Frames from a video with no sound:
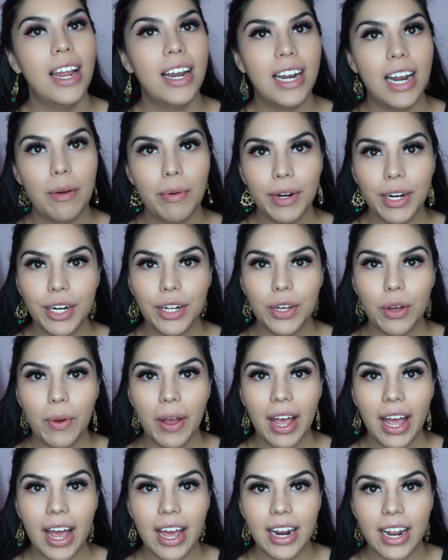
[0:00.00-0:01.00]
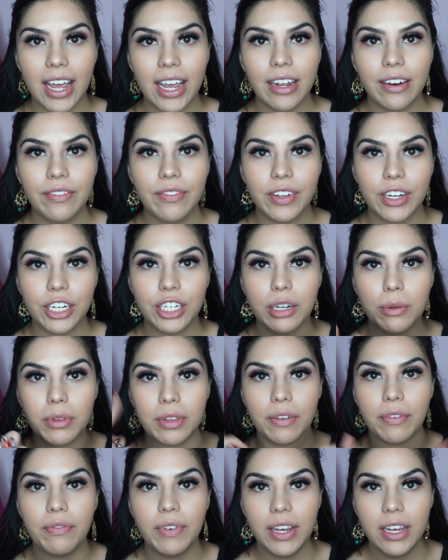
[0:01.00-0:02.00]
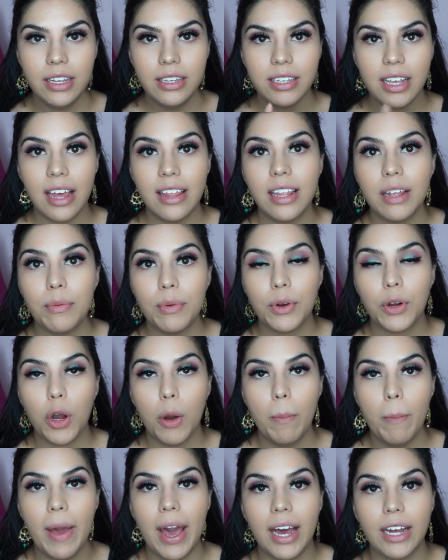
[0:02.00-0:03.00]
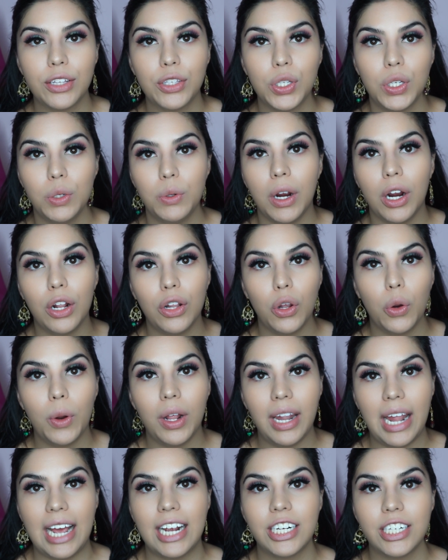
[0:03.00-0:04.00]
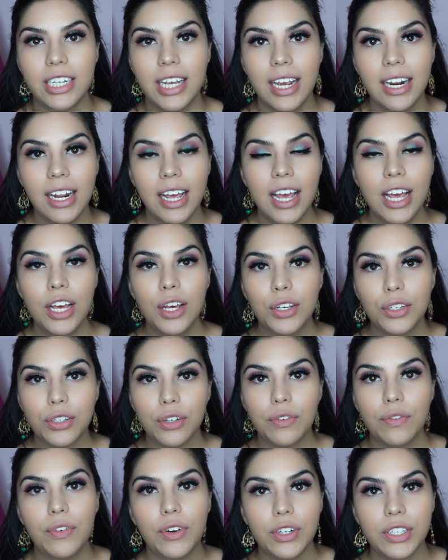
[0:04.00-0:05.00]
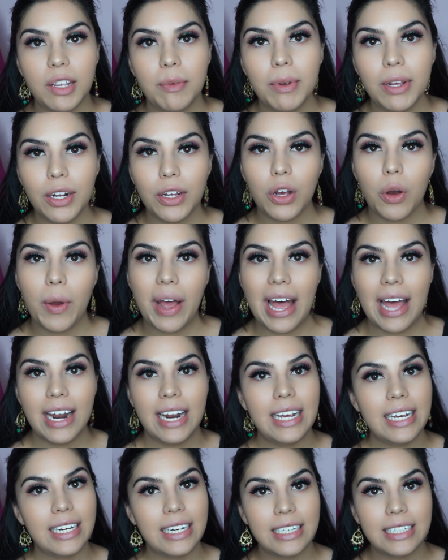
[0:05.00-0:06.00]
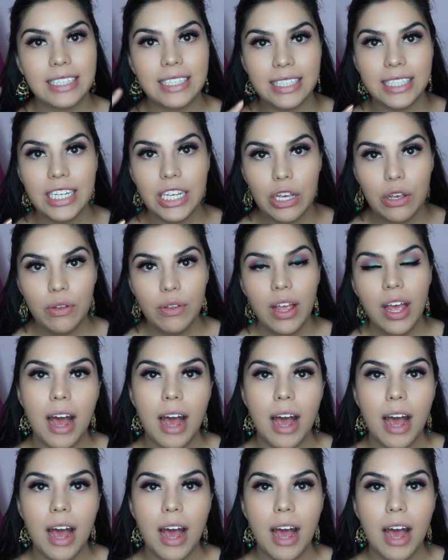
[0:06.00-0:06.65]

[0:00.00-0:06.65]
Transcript: Now we're going to go ahead and finish up the face, and then we'll go back to our lower lash line. So first I'm going to go ahead and conceal.